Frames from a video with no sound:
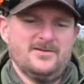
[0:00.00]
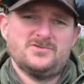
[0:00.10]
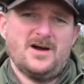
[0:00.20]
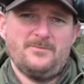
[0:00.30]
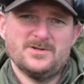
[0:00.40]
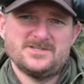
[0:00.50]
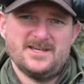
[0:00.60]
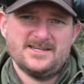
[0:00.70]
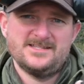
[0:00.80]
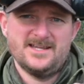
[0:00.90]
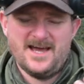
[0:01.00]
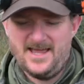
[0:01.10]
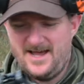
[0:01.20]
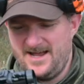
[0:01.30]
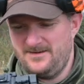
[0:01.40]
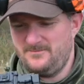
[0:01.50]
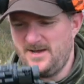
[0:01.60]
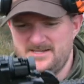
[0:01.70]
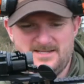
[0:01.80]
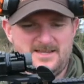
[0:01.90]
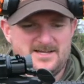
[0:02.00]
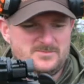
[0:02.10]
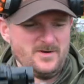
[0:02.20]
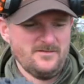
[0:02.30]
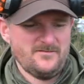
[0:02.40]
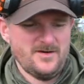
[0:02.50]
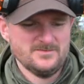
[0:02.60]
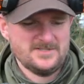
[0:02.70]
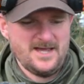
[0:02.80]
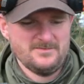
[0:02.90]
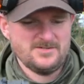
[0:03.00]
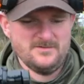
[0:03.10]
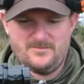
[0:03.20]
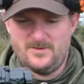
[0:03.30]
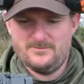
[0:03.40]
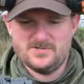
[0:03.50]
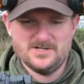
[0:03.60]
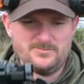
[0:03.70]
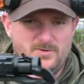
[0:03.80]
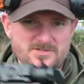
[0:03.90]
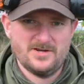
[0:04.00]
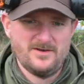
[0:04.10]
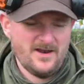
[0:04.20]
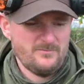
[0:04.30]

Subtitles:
tripod sticks today, and basically that's what it falls down to for when I'm transporting around.